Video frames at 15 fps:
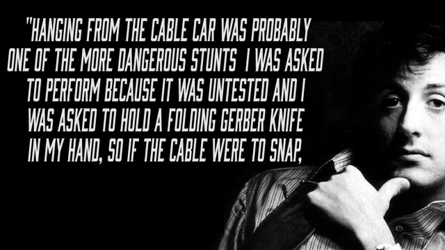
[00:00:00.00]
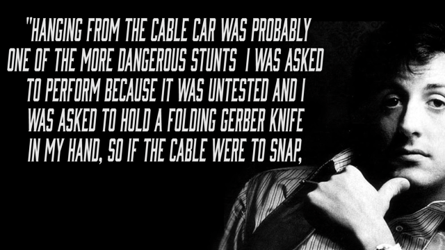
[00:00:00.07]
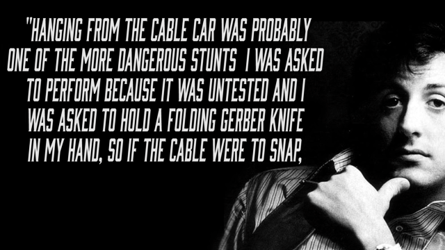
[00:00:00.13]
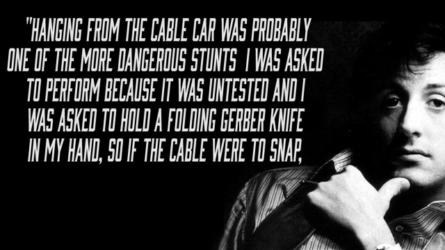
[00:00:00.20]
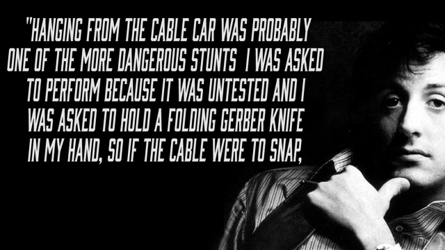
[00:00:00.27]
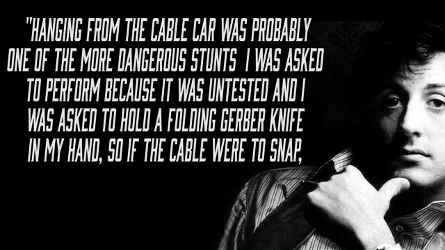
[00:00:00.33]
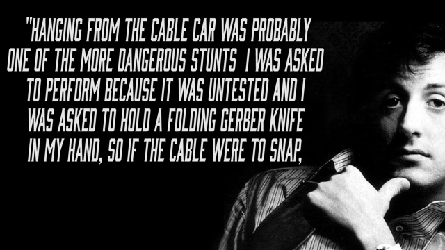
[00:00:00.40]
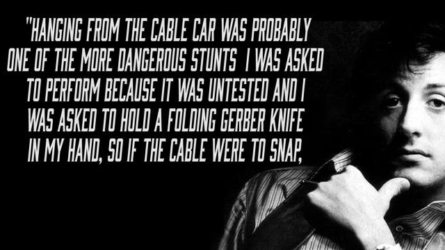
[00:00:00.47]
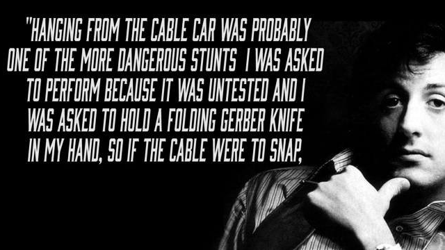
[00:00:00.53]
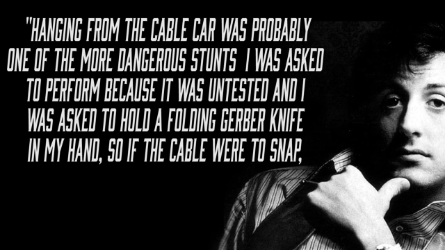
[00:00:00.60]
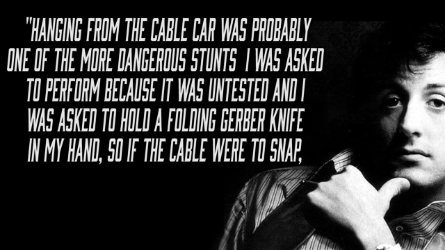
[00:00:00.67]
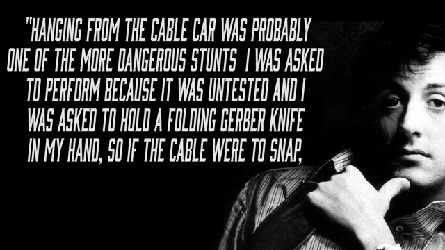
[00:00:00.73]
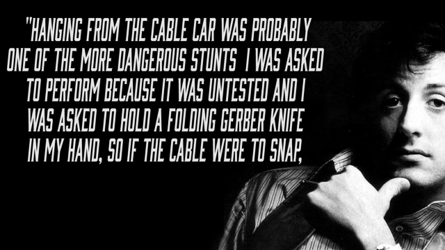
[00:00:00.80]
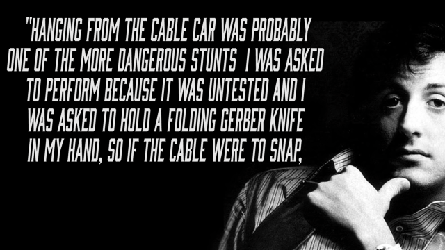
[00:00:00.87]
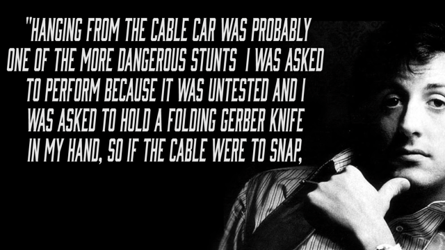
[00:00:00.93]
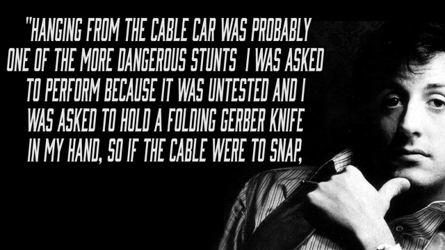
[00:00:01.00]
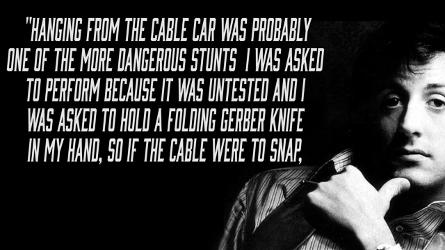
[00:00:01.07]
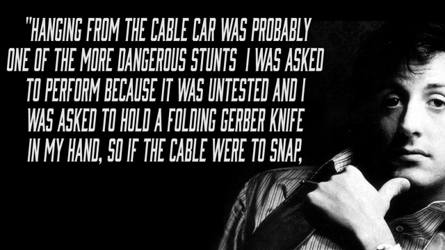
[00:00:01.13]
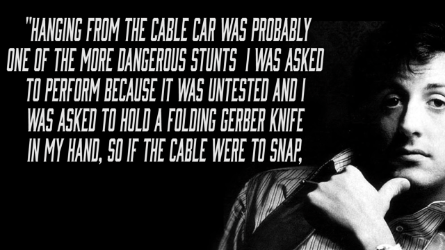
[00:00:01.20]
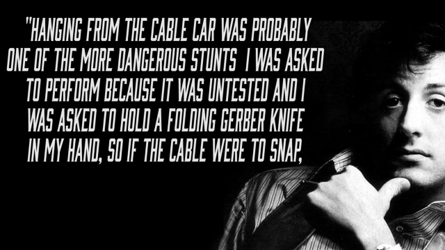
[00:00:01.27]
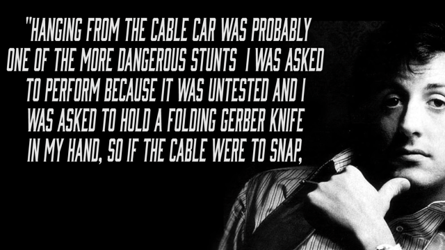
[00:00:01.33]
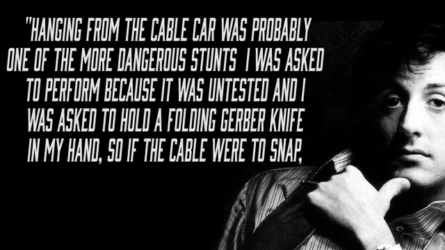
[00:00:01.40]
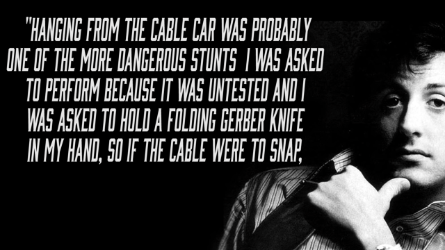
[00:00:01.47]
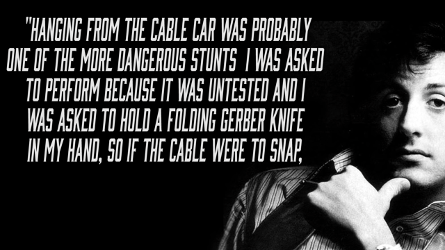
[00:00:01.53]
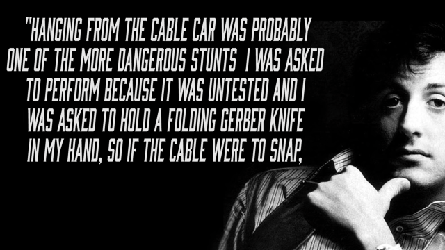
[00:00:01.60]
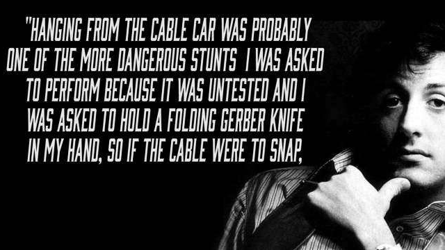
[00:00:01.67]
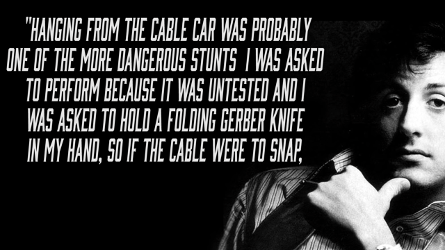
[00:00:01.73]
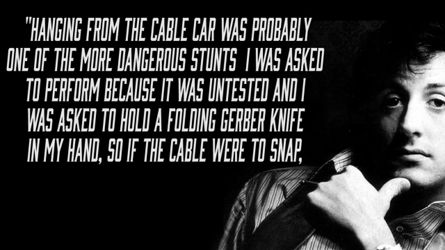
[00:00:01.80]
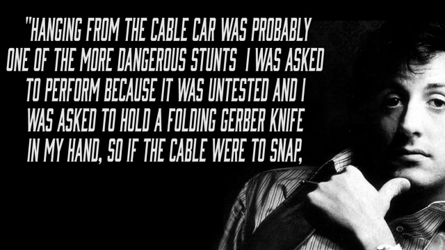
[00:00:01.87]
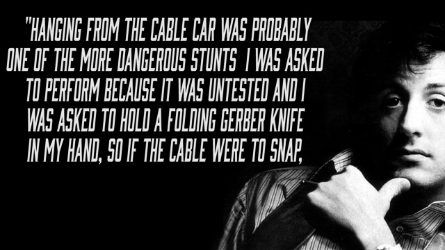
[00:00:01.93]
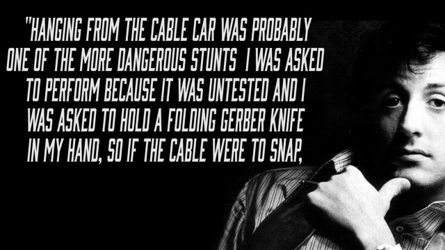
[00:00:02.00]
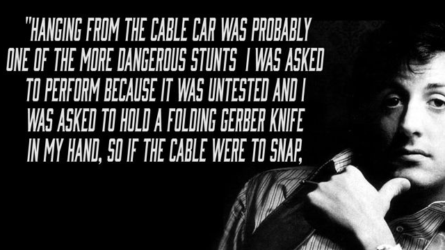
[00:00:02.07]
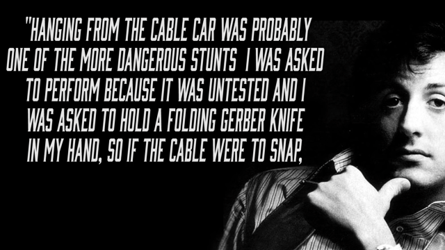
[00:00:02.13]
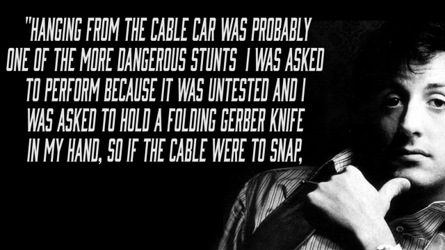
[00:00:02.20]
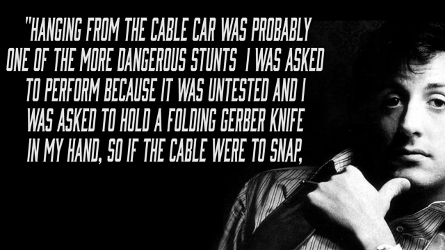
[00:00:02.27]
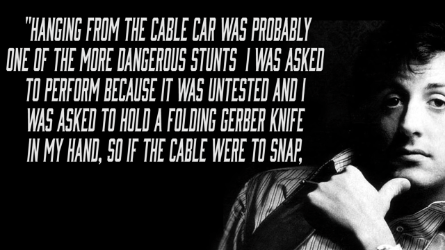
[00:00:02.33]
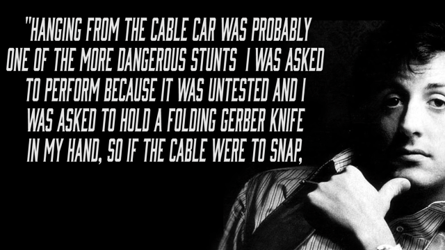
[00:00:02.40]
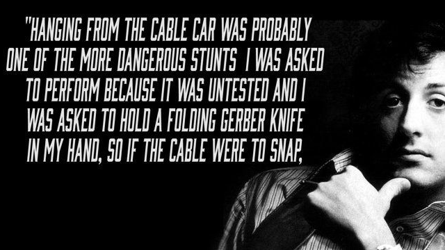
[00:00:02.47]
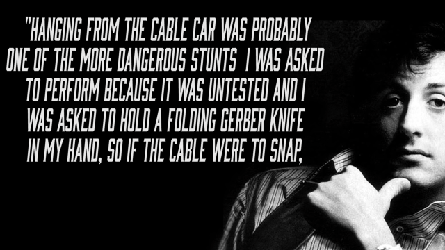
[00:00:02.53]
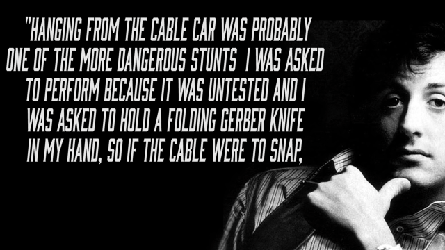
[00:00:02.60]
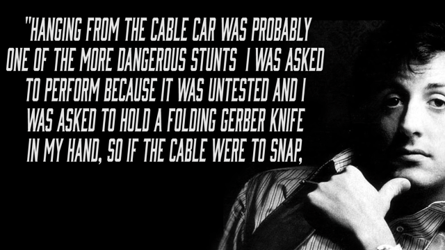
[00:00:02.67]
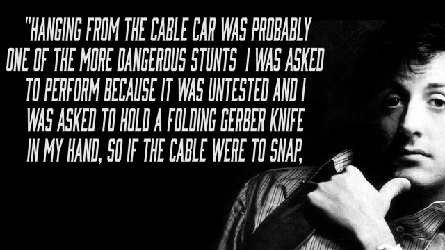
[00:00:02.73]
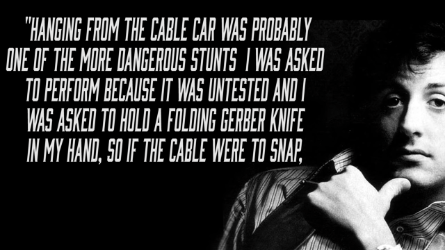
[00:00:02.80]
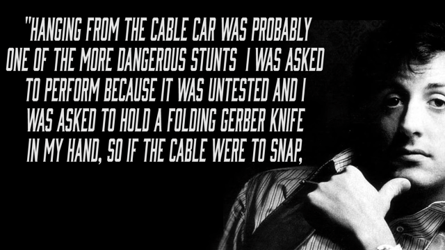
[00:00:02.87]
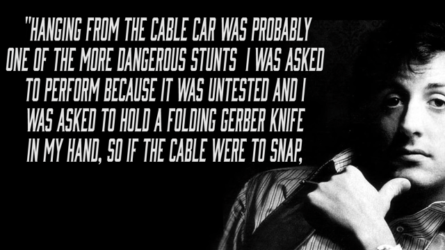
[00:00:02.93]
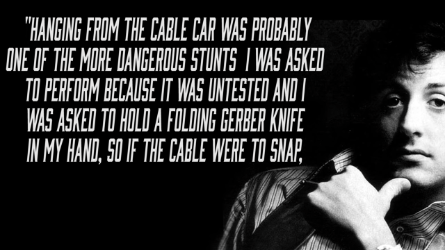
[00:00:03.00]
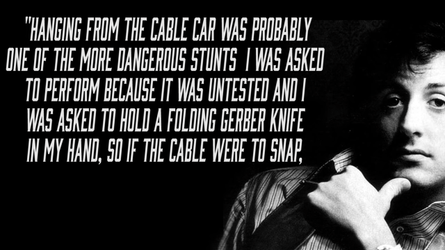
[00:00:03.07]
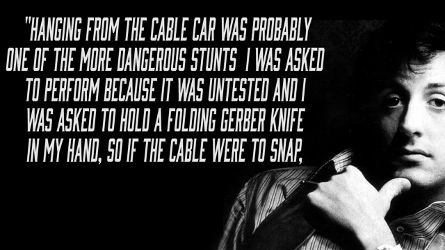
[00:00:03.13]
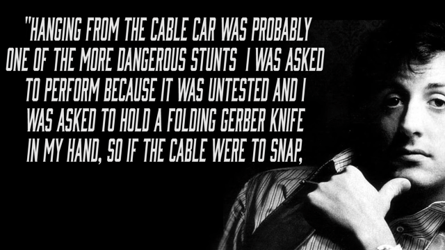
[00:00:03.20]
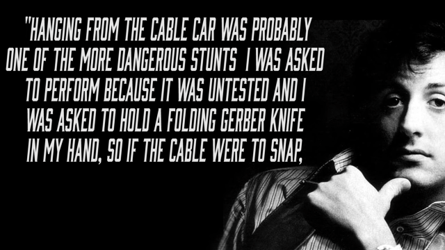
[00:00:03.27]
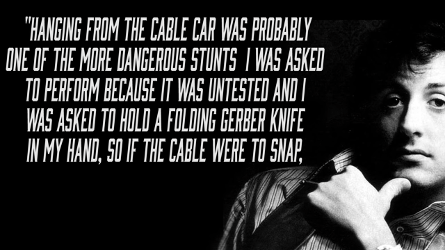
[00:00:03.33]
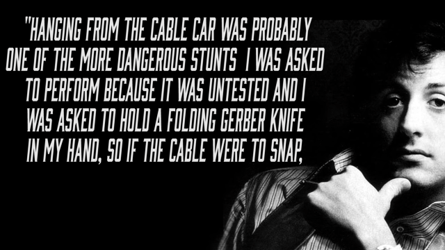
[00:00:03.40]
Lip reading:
No face is visible, so there are no lips to read.